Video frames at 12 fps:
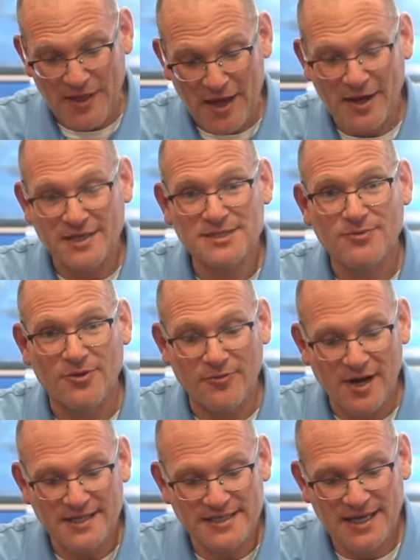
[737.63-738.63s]
now I got some of the
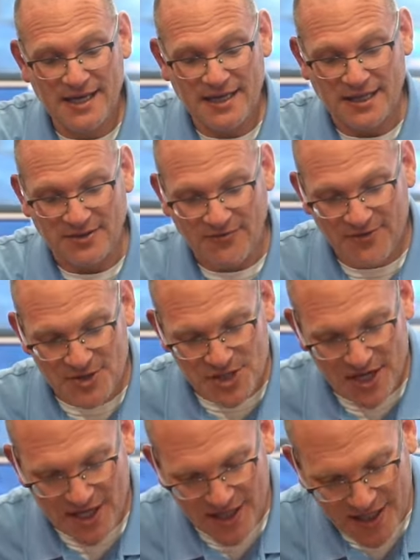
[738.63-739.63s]
rice cake, got the fish
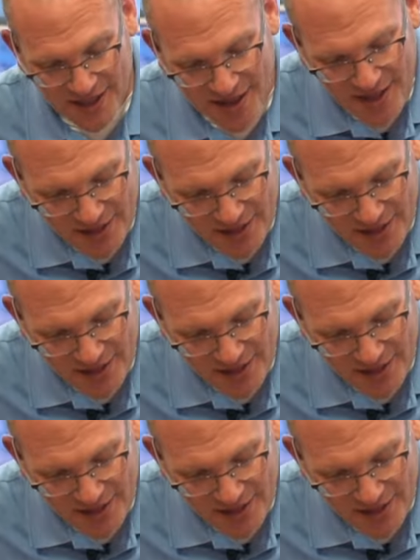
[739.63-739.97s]
cake, and